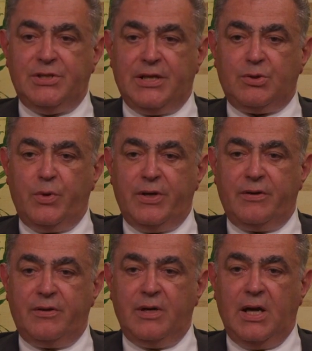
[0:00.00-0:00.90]
that
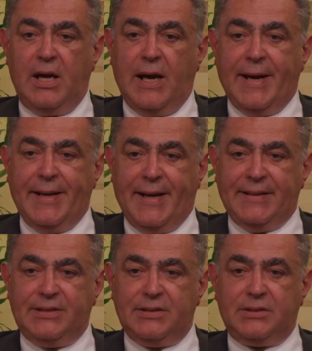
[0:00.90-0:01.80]
were
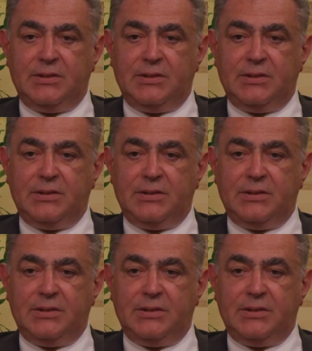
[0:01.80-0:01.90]
highlighted